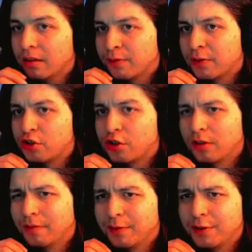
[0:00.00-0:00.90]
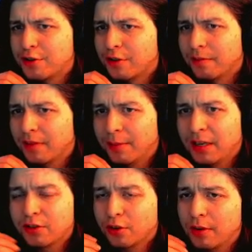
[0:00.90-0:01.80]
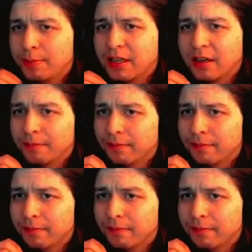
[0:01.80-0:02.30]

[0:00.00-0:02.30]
For sure, for sure. I mean, it's a creepy game.